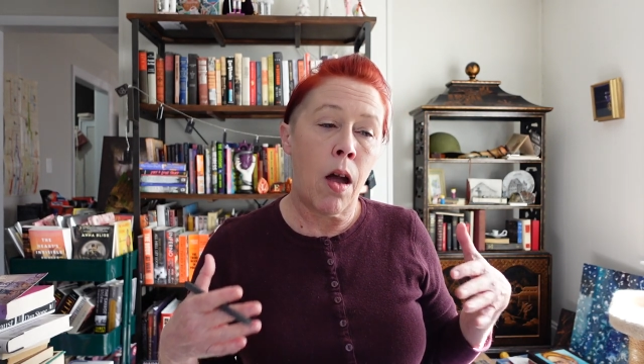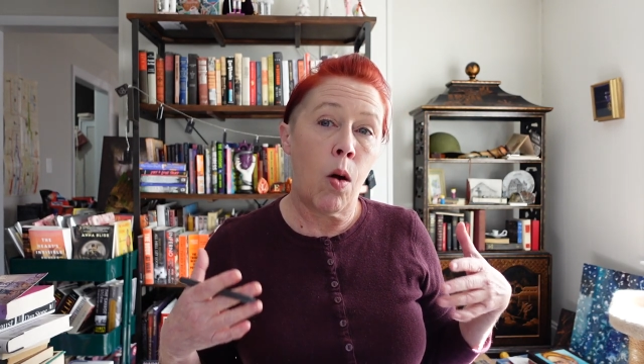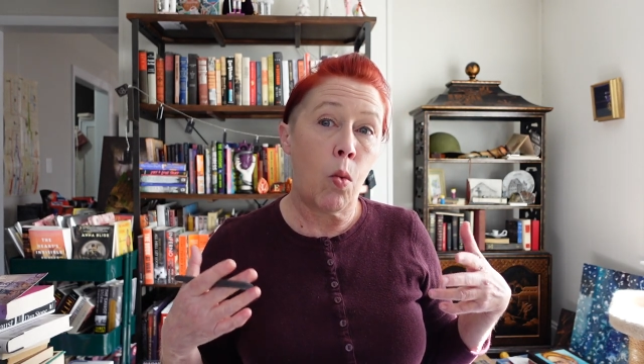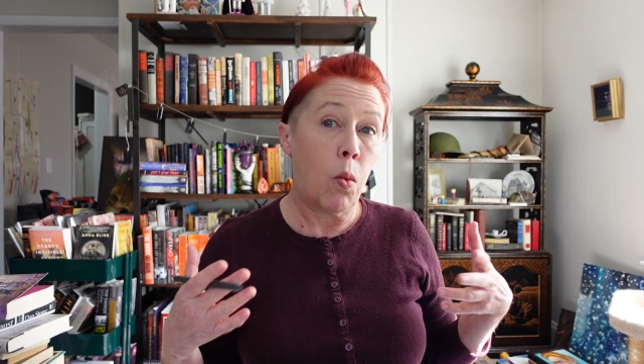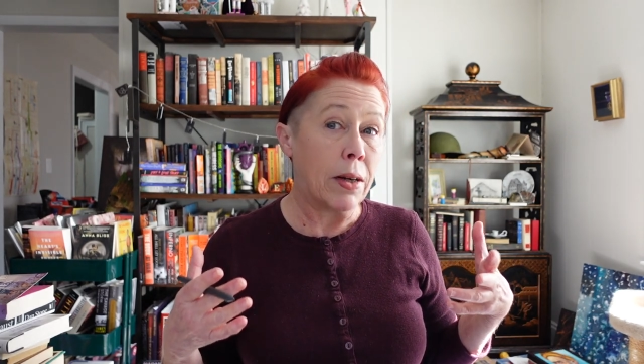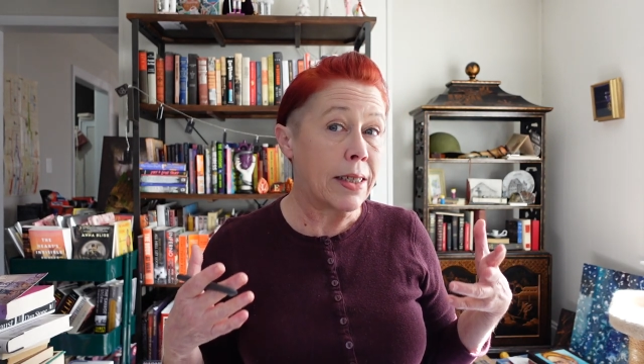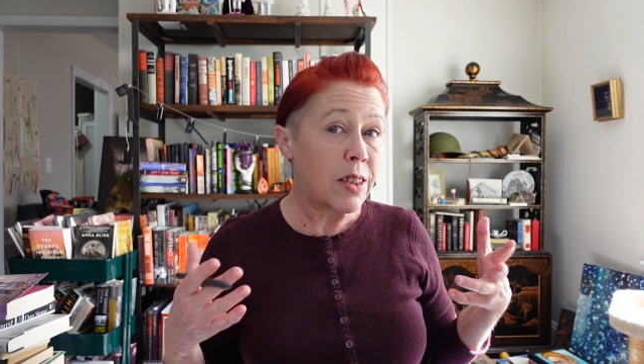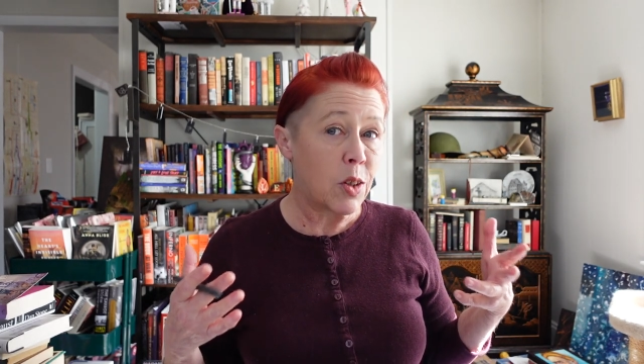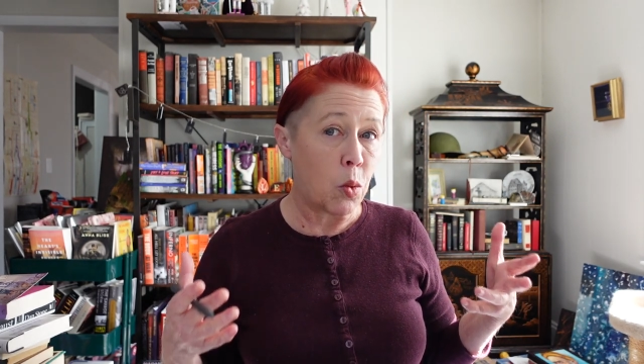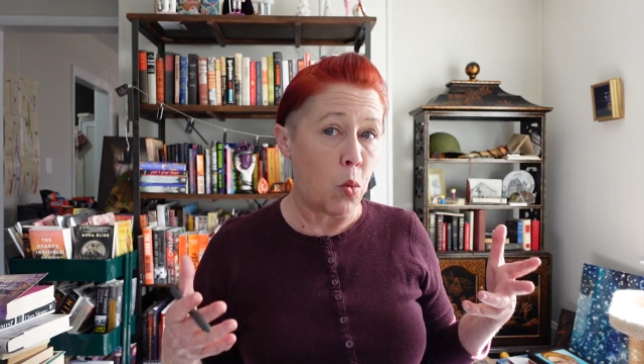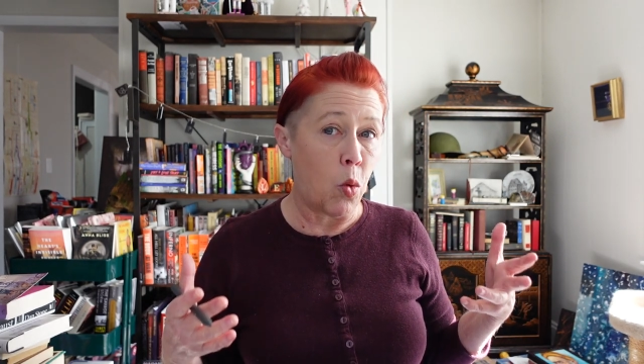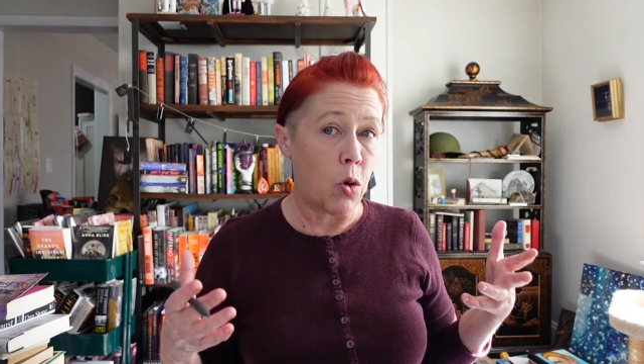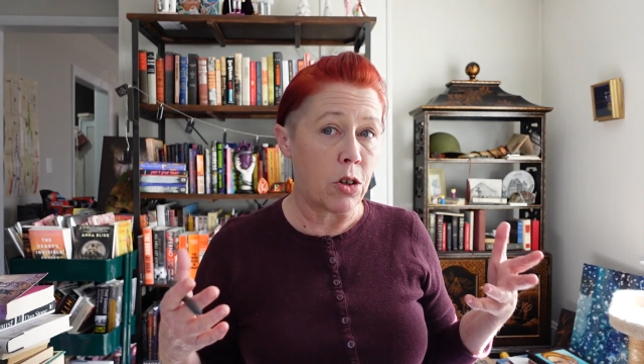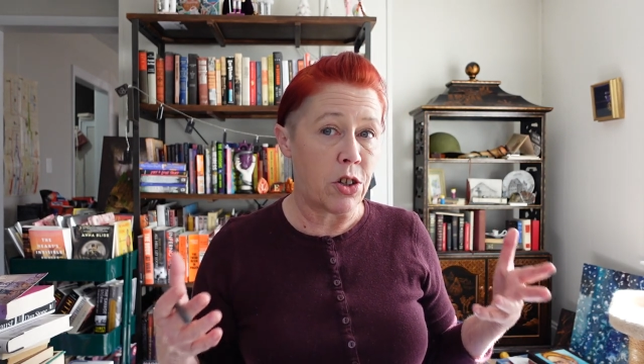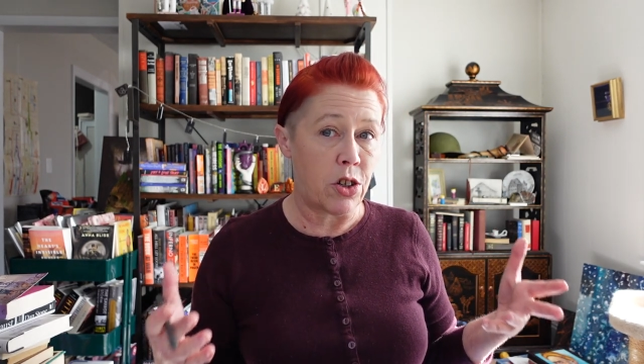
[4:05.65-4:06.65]

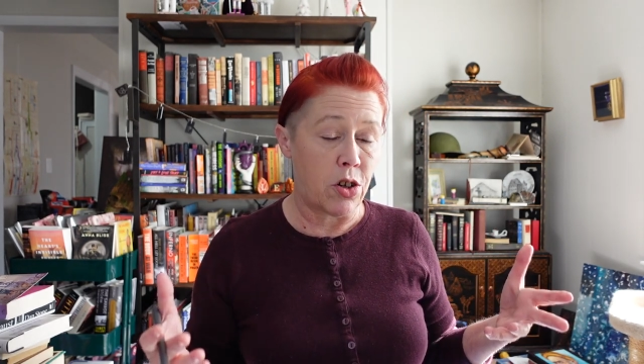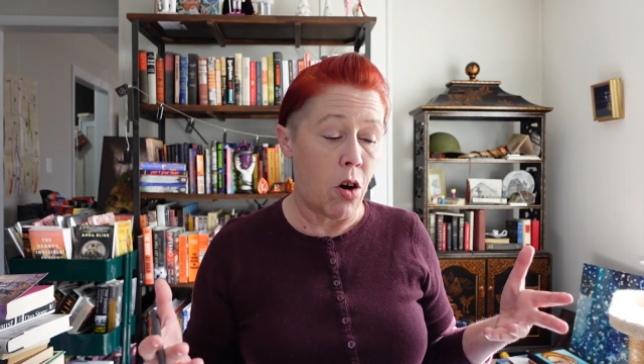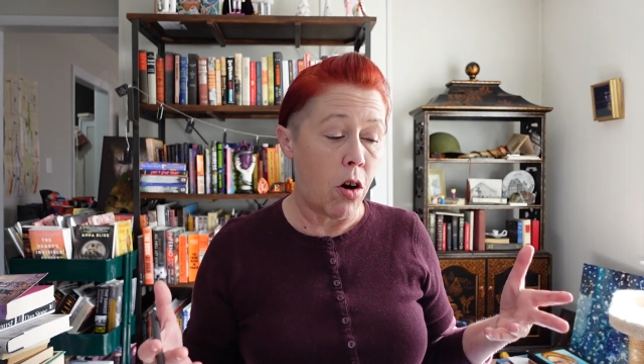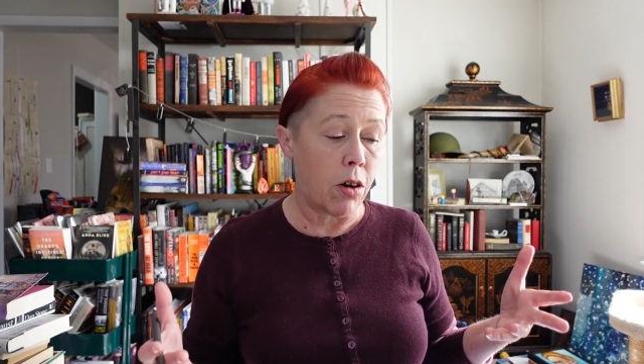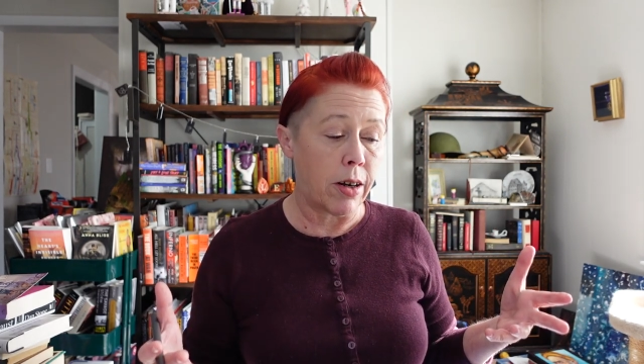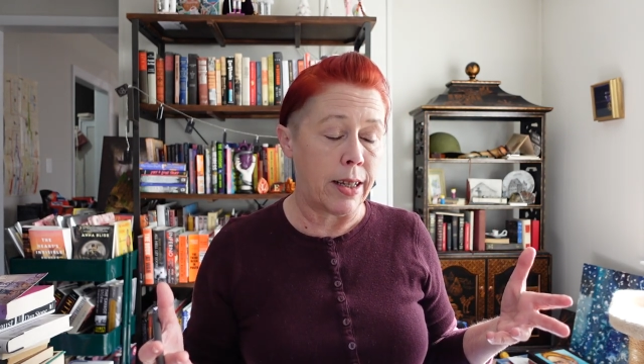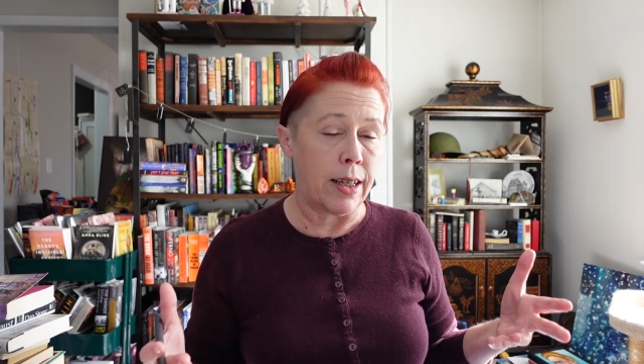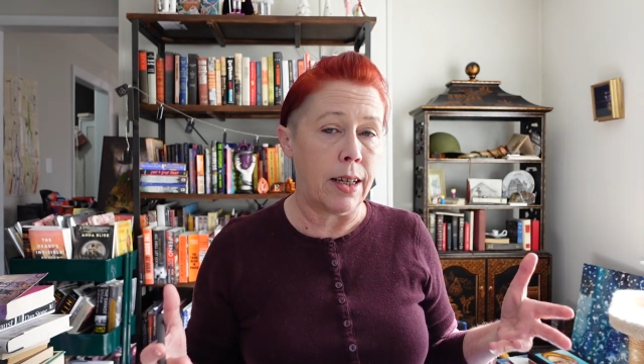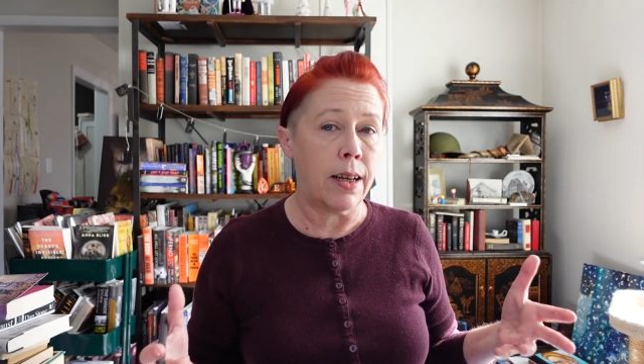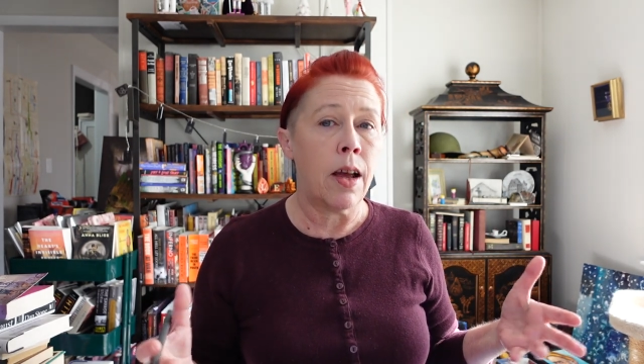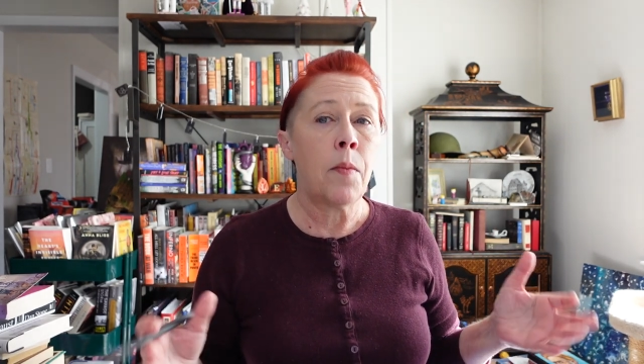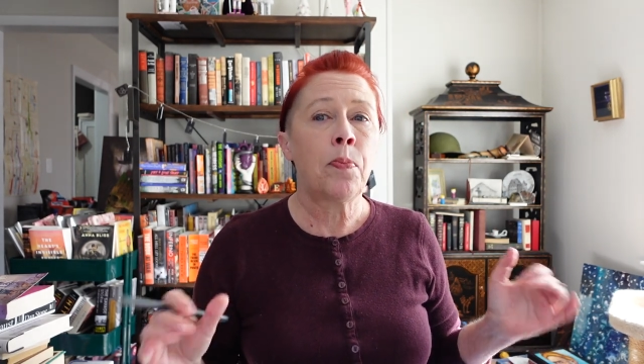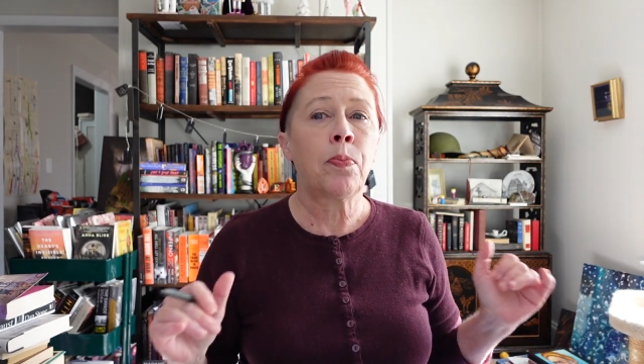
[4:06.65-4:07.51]
war started,